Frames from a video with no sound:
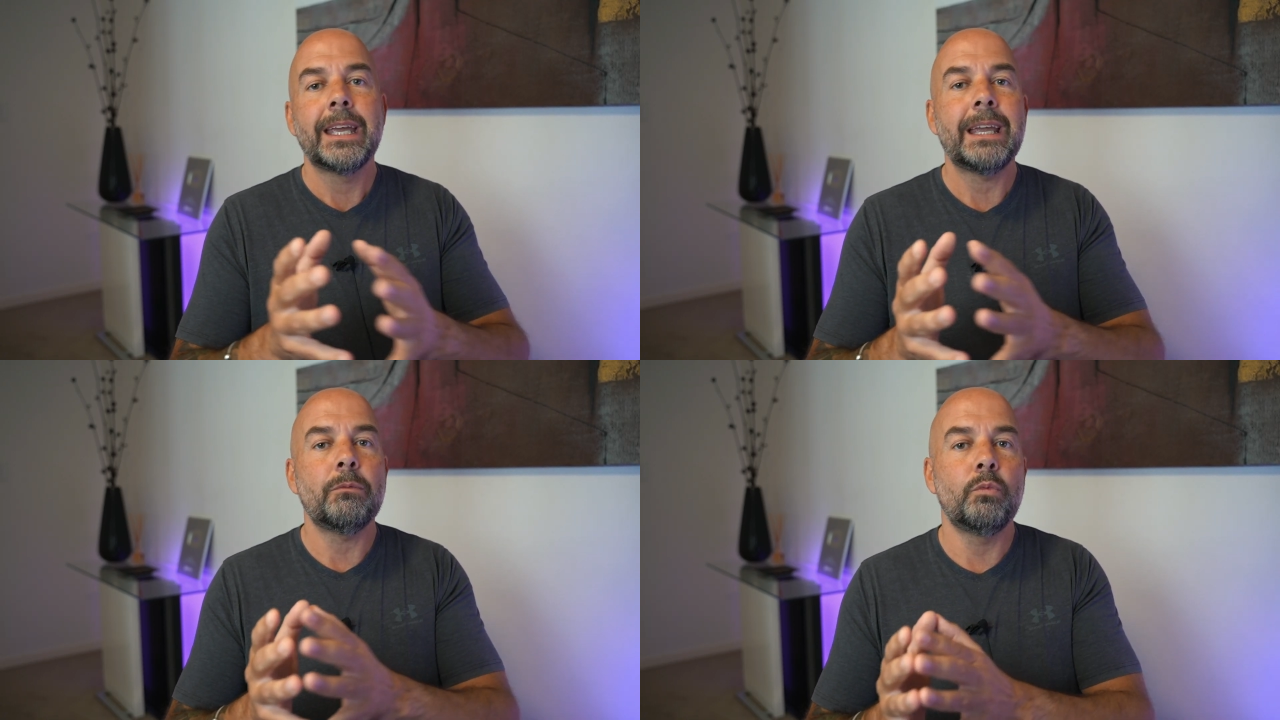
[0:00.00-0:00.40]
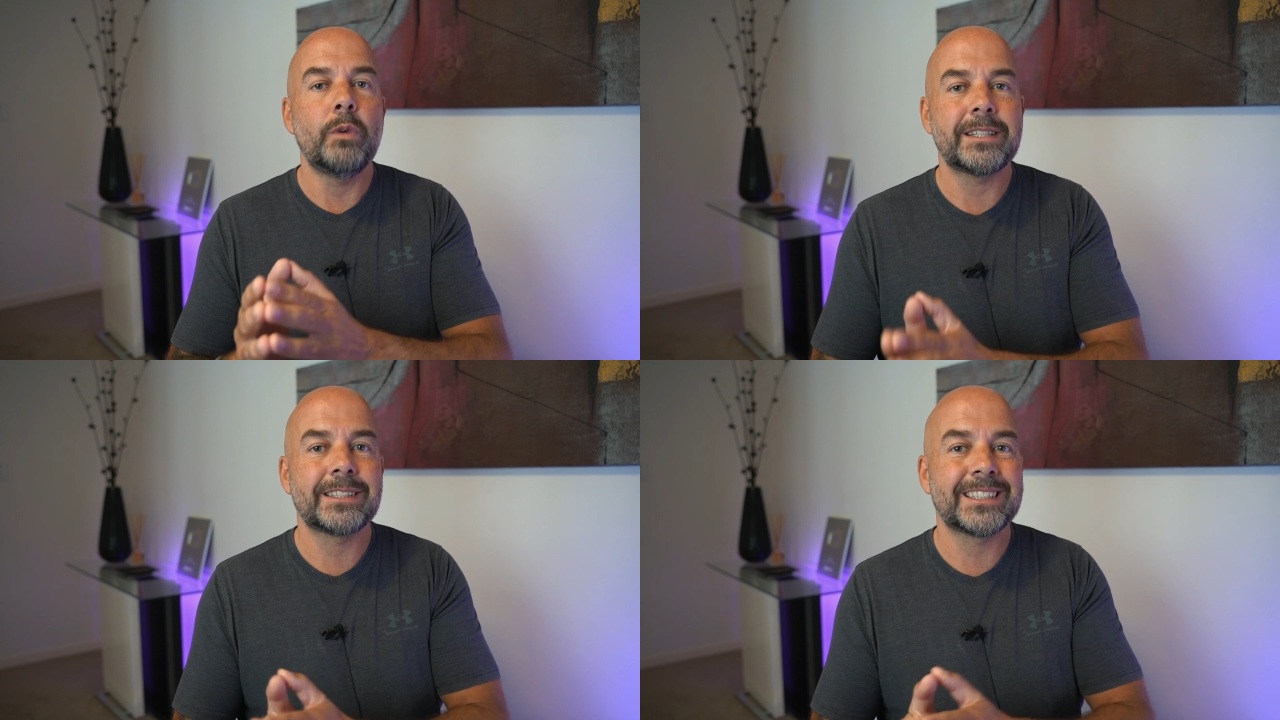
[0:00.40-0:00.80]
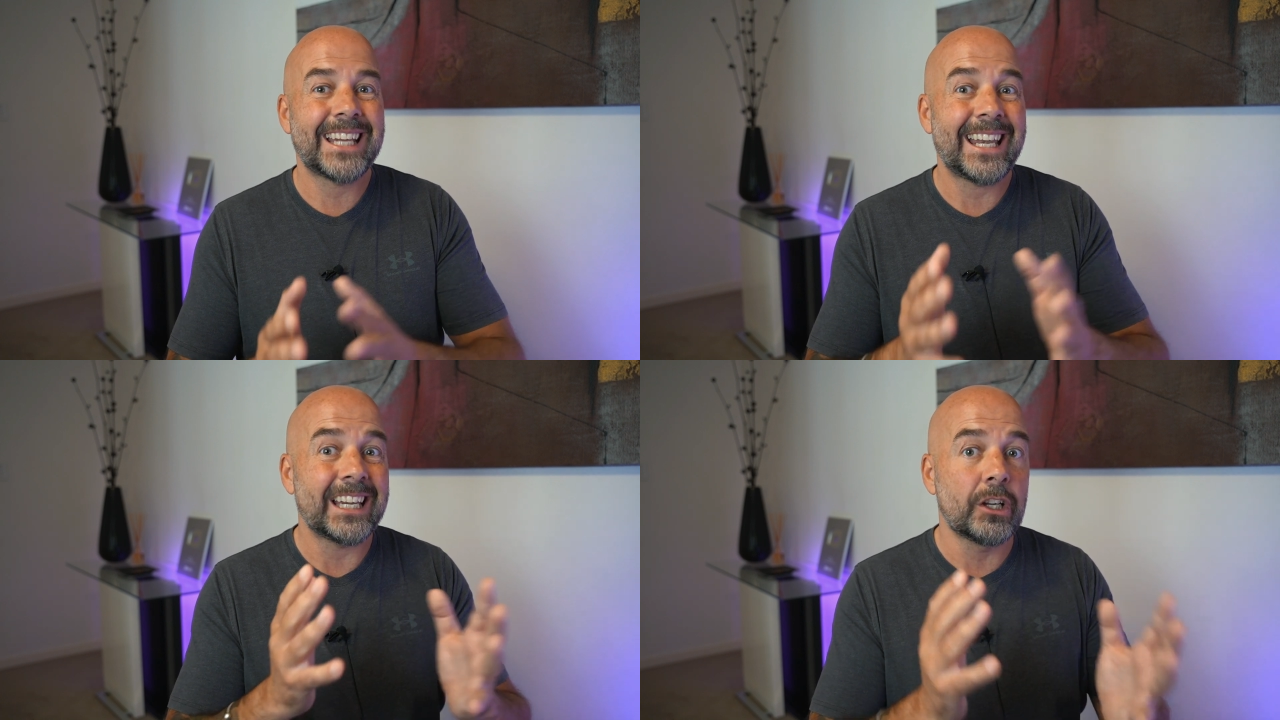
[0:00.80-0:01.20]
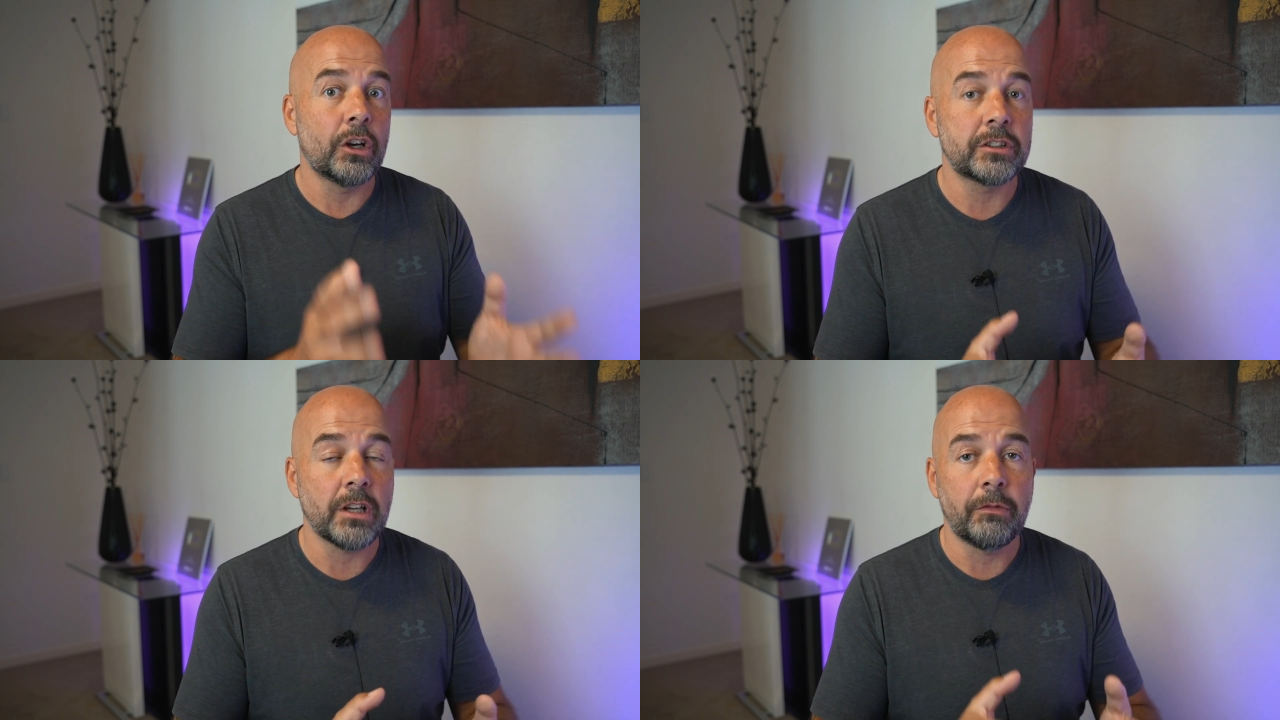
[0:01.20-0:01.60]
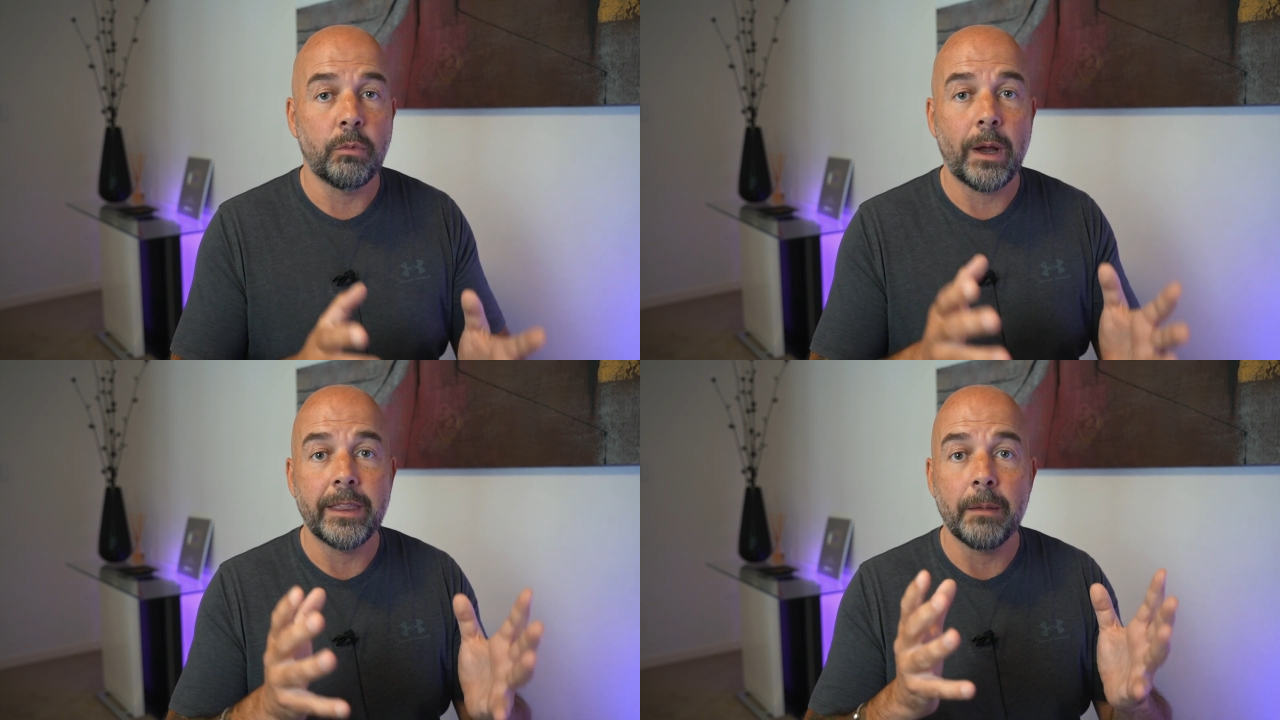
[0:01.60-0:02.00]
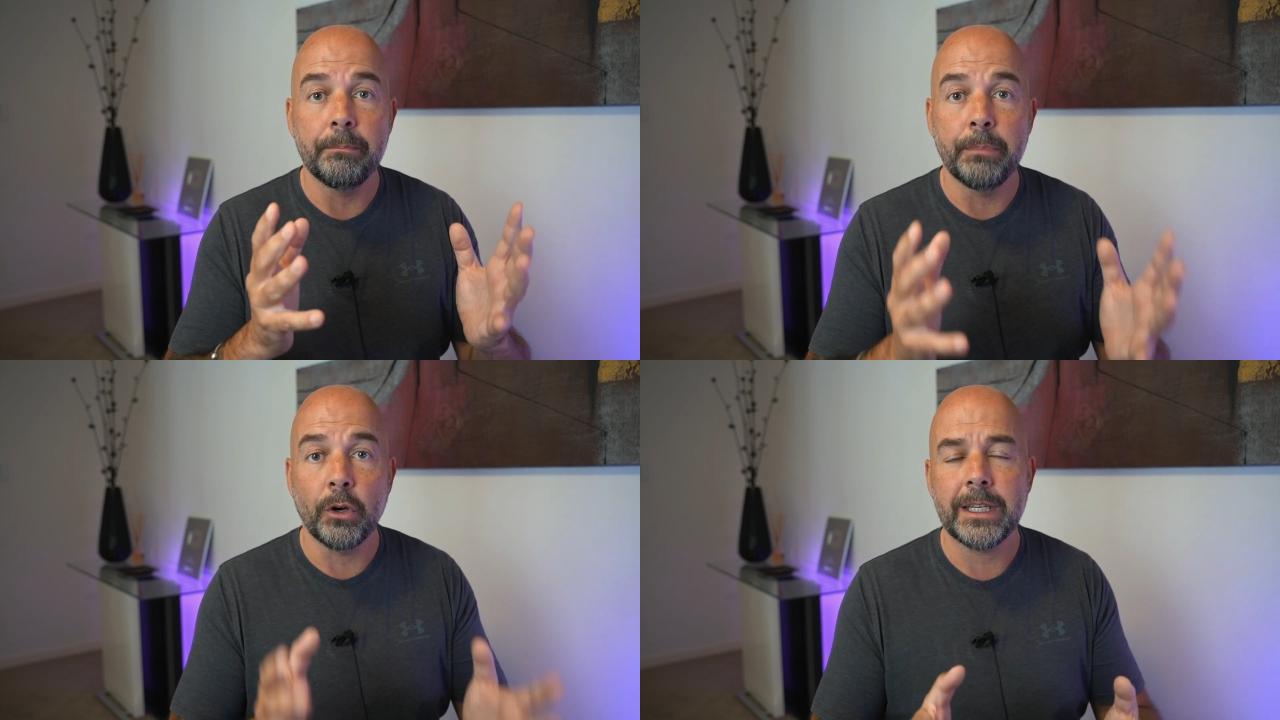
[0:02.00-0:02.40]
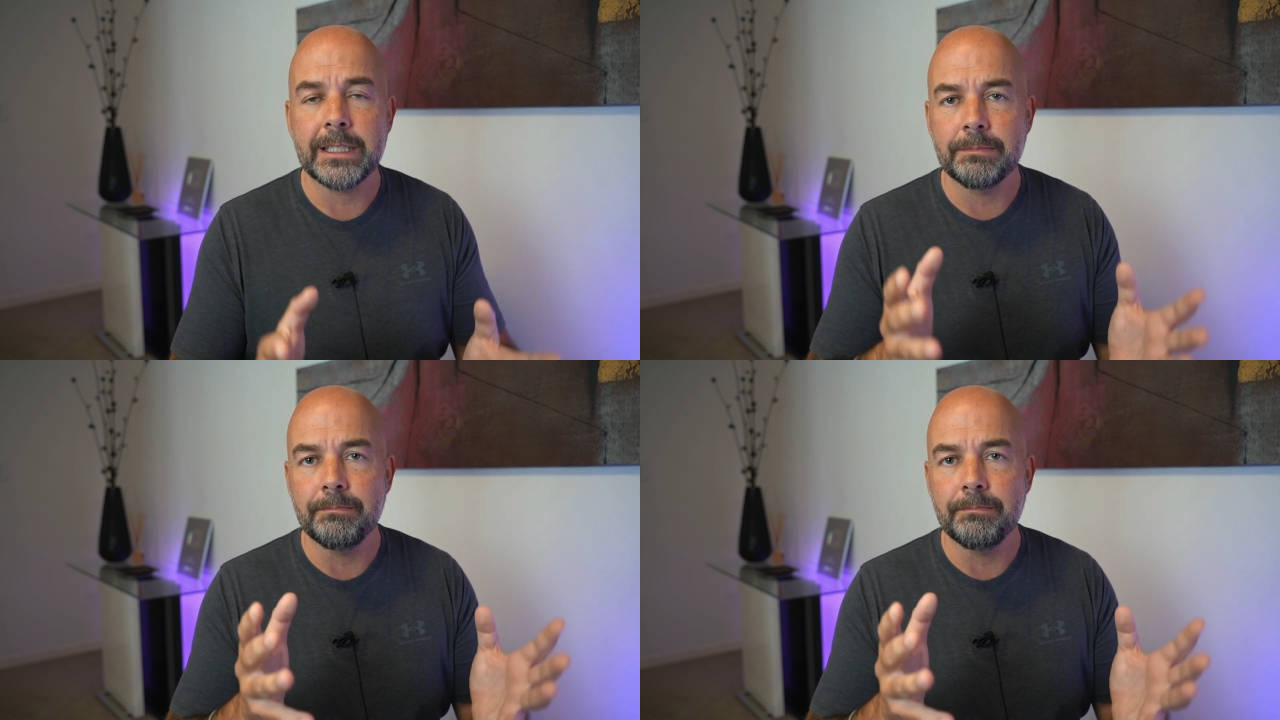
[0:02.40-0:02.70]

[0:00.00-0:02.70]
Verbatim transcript: it risks getting cut off when the book is